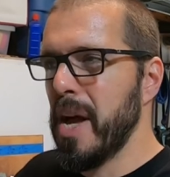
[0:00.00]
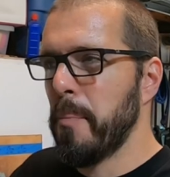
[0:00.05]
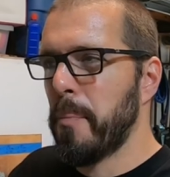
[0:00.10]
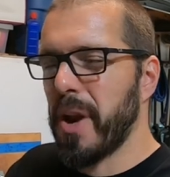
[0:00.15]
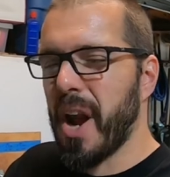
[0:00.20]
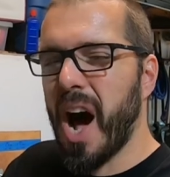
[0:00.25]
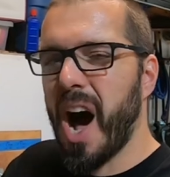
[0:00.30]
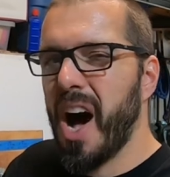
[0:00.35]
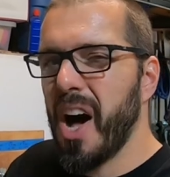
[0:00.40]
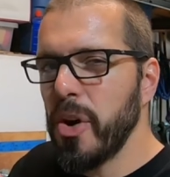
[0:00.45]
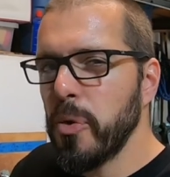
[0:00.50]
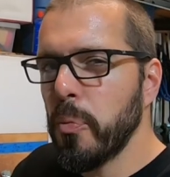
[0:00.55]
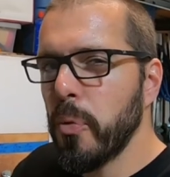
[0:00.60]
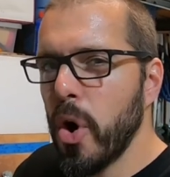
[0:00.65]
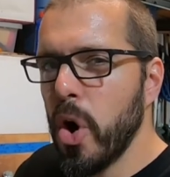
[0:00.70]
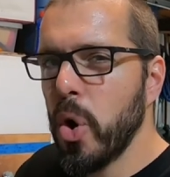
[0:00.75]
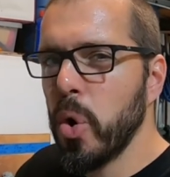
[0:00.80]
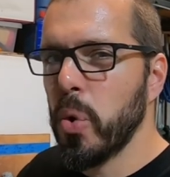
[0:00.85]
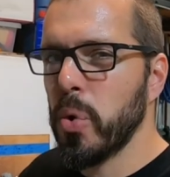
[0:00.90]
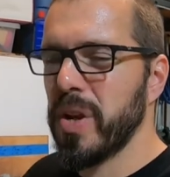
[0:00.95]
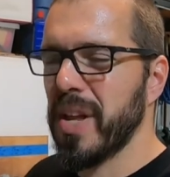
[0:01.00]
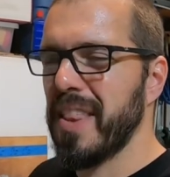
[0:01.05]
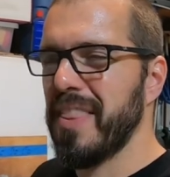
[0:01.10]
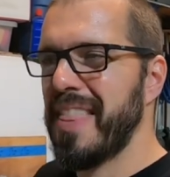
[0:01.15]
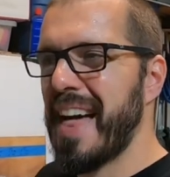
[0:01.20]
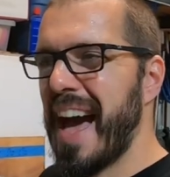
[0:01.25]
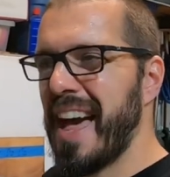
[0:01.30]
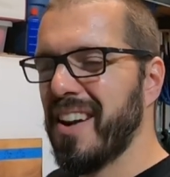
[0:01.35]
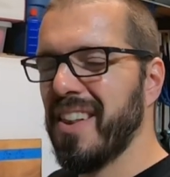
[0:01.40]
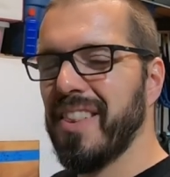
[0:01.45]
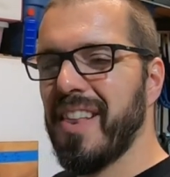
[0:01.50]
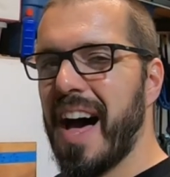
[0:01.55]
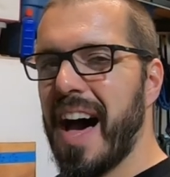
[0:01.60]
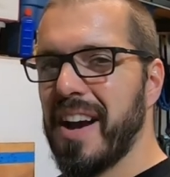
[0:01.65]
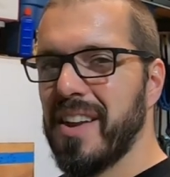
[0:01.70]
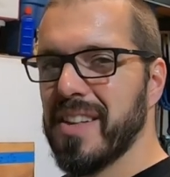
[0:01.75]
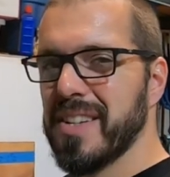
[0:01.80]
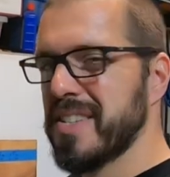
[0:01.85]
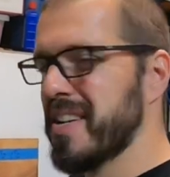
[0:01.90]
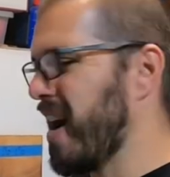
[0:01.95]
But on road, that a
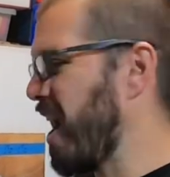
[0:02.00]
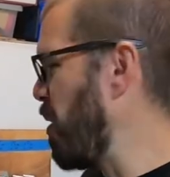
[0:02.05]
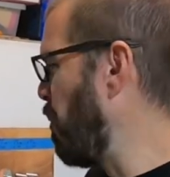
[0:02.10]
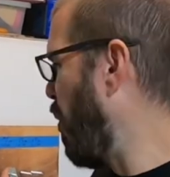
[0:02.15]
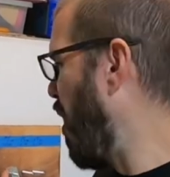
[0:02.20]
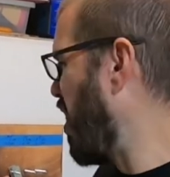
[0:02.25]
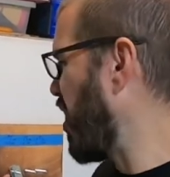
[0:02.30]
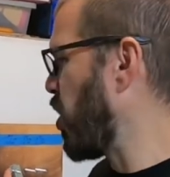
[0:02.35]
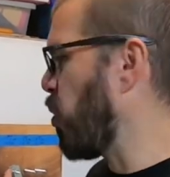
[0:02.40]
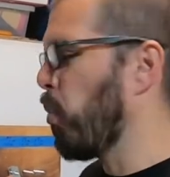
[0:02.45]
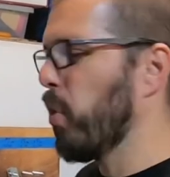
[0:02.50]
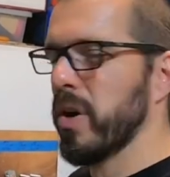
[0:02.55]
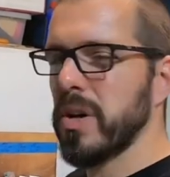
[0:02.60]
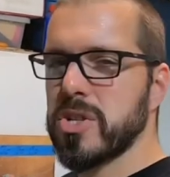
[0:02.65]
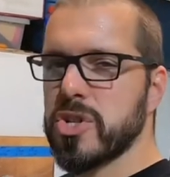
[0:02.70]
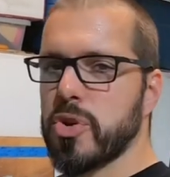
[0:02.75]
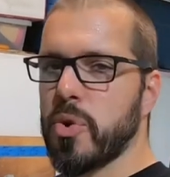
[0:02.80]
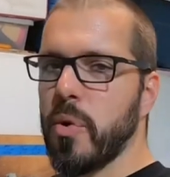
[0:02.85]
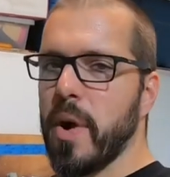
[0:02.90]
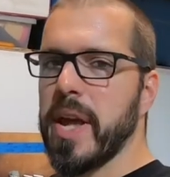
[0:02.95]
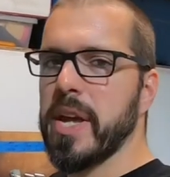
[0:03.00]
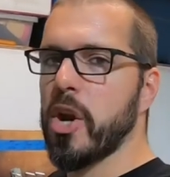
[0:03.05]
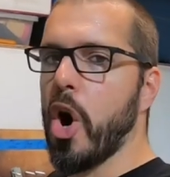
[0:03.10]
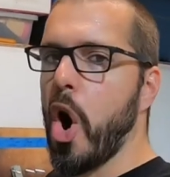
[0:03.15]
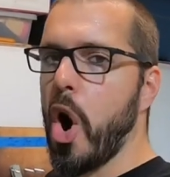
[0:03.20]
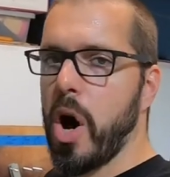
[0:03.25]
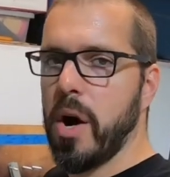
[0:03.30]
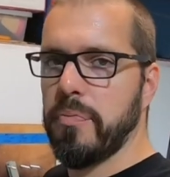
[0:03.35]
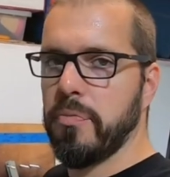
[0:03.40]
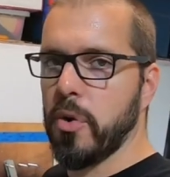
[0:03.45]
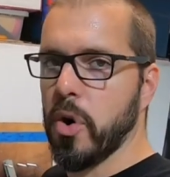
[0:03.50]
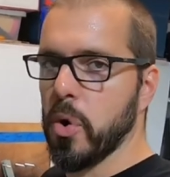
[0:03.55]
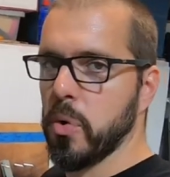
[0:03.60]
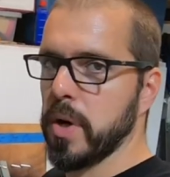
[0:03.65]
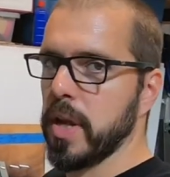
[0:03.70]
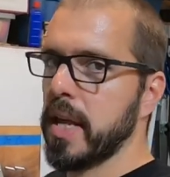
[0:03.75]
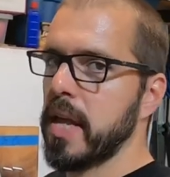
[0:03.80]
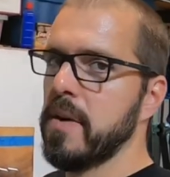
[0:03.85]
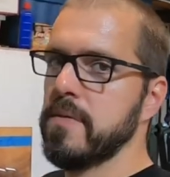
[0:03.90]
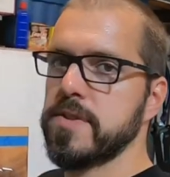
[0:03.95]
lot of the time, while it works great
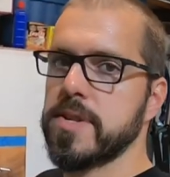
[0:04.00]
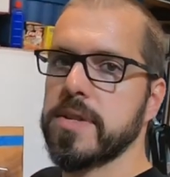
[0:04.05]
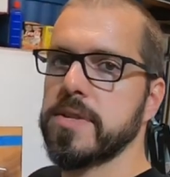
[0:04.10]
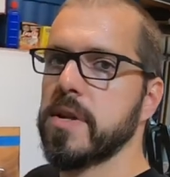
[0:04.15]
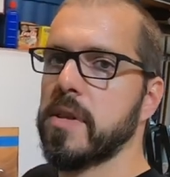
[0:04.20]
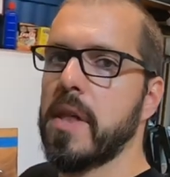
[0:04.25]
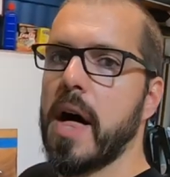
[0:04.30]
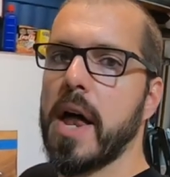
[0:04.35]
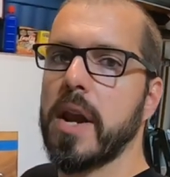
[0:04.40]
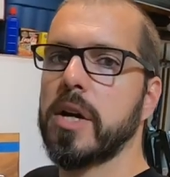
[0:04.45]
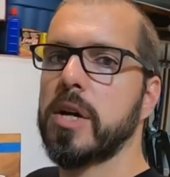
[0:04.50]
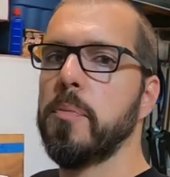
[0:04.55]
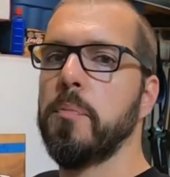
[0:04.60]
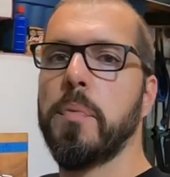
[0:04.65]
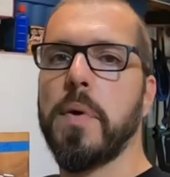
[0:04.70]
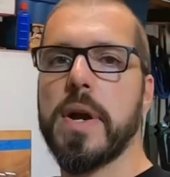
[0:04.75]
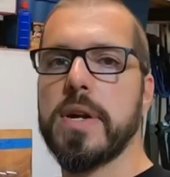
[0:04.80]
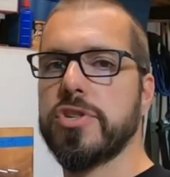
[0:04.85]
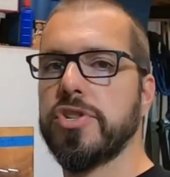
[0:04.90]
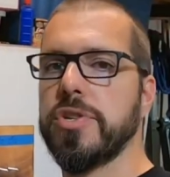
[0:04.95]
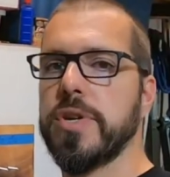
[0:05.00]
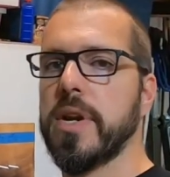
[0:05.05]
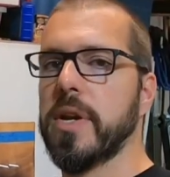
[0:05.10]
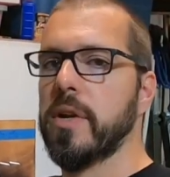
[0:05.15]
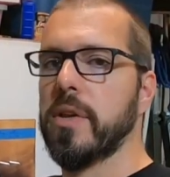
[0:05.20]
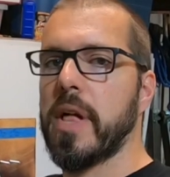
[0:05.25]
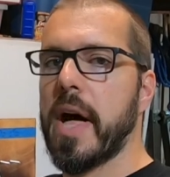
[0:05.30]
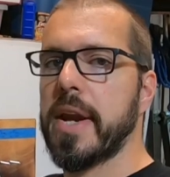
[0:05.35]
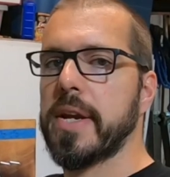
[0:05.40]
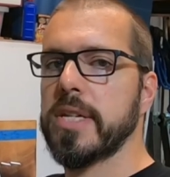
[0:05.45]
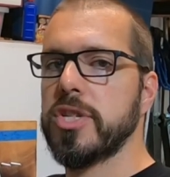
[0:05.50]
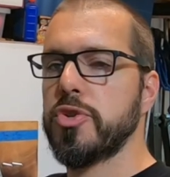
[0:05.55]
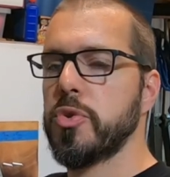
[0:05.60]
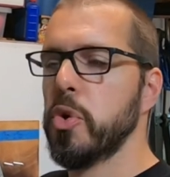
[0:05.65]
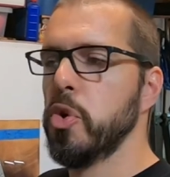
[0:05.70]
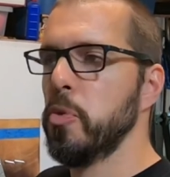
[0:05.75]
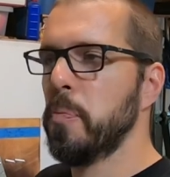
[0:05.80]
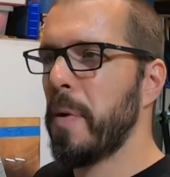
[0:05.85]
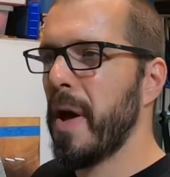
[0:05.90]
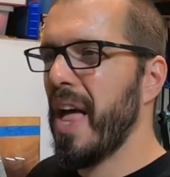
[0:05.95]
off-road and gives us a lot of compression and a lot of
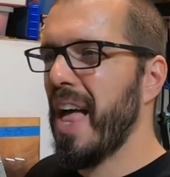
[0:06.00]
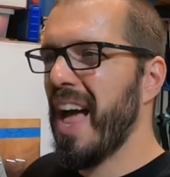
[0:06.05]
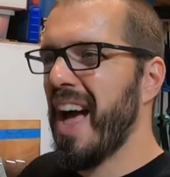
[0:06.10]
droop,